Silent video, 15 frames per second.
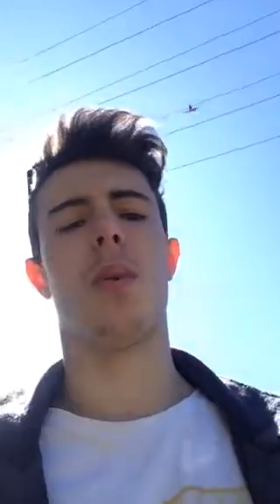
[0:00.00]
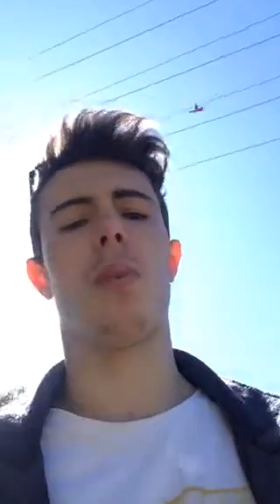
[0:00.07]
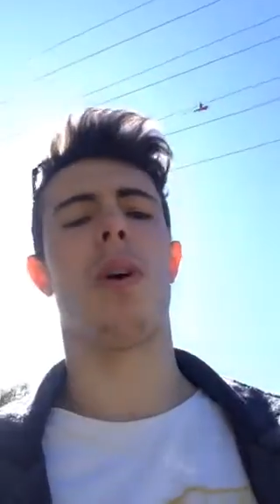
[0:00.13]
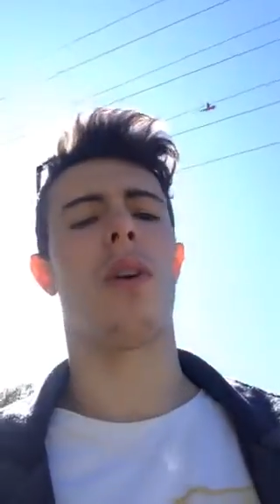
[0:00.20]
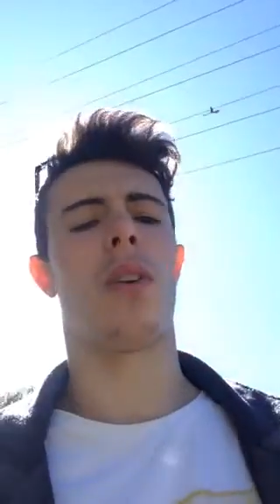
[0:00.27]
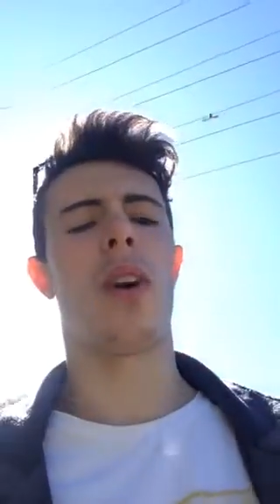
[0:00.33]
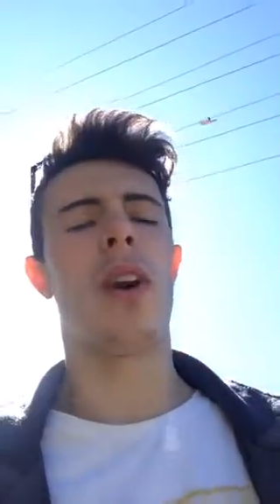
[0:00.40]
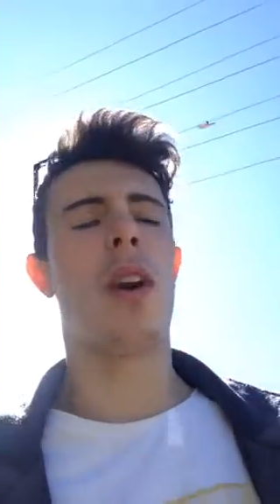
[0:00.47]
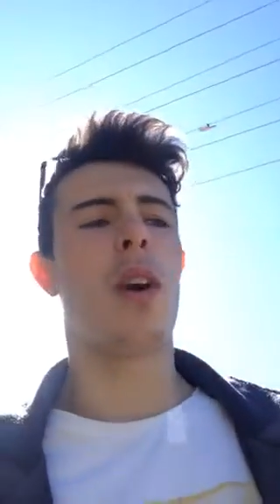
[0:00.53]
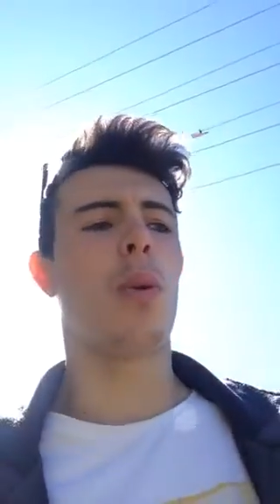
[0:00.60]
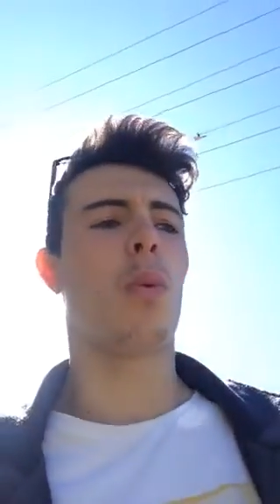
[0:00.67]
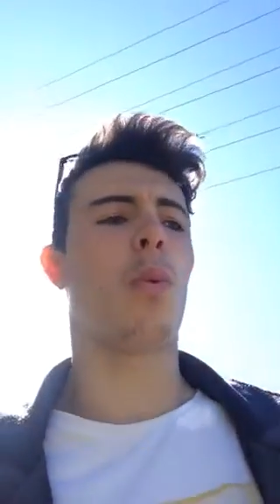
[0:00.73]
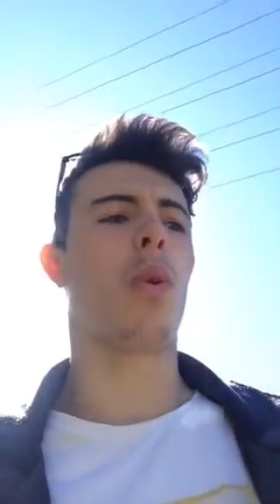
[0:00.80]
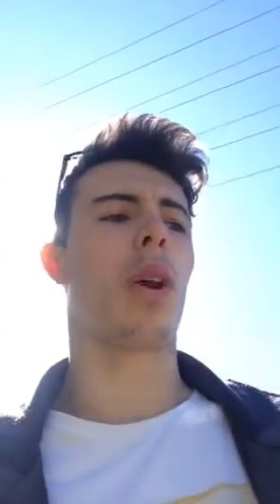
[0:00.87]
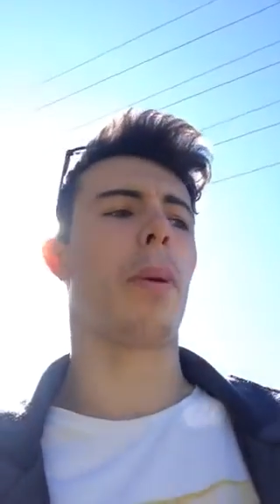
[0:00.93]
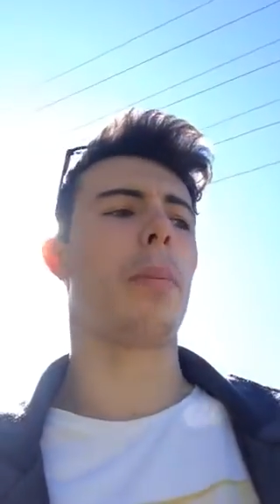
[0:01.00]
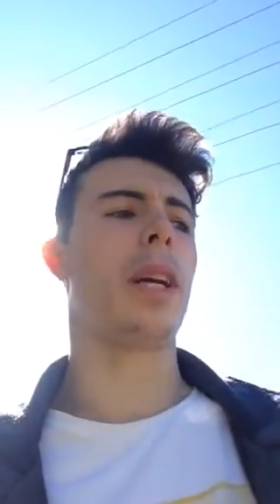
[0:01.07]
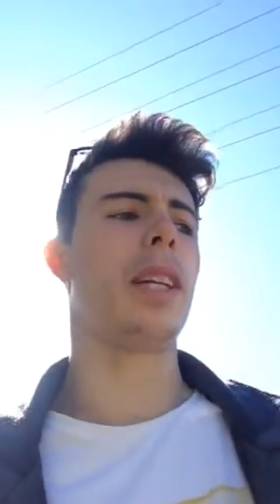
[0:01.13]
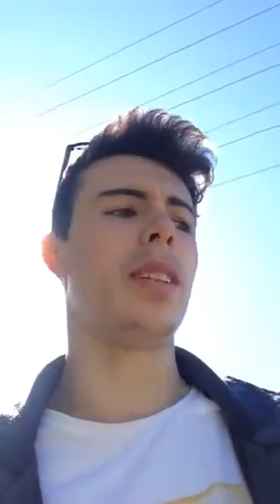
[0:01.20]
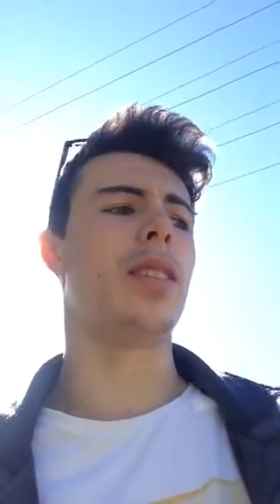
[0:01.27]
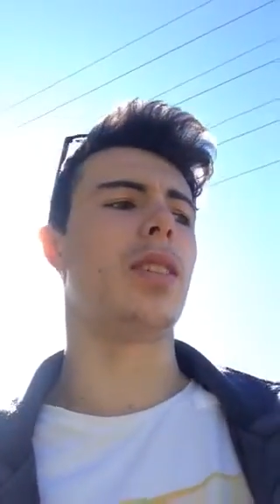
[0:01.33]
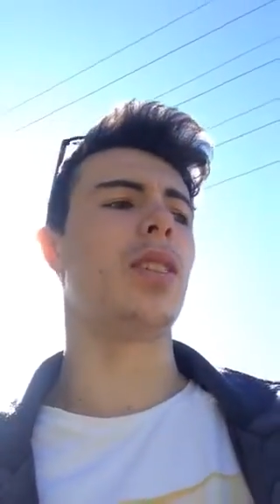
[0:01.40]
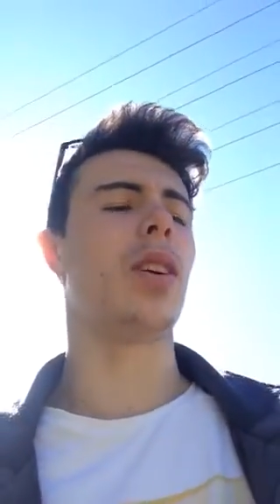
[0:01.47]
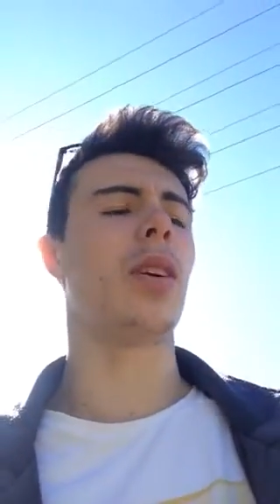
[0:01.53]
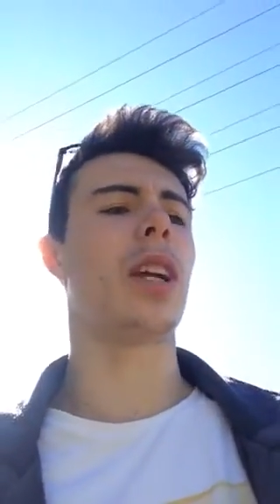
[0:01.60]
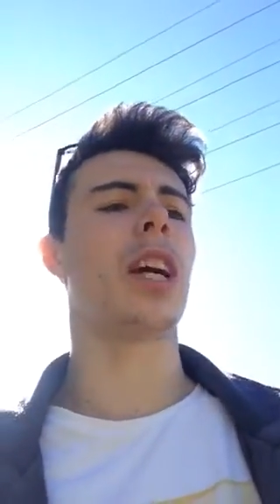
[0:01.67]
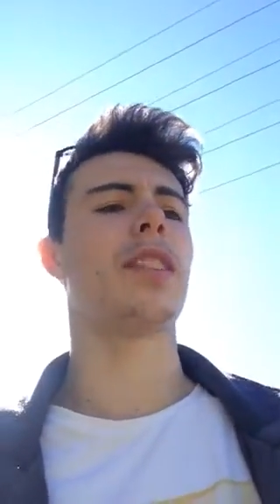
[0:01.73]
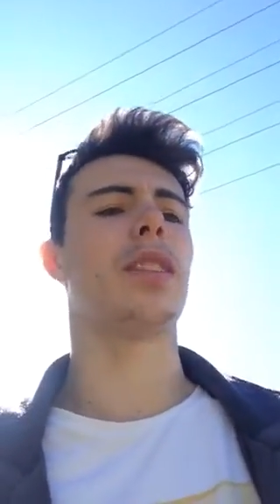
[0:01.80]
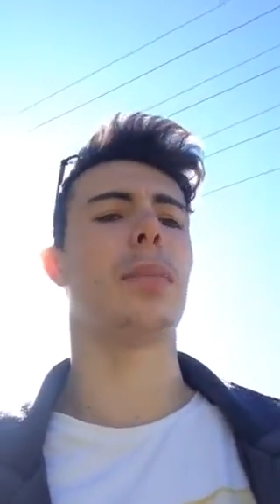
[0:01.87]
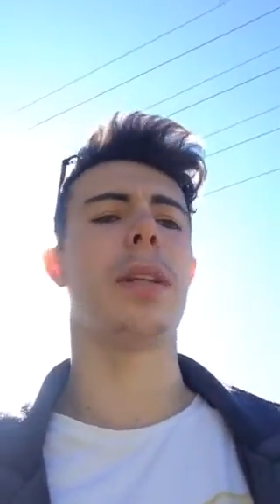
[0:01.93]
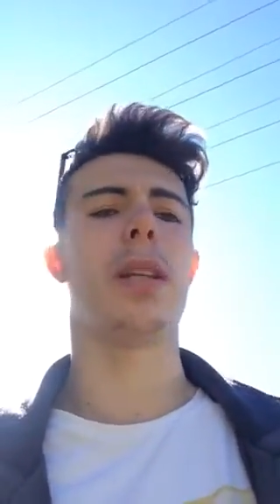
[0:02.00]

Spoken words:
in the world. What I mean is you don't have to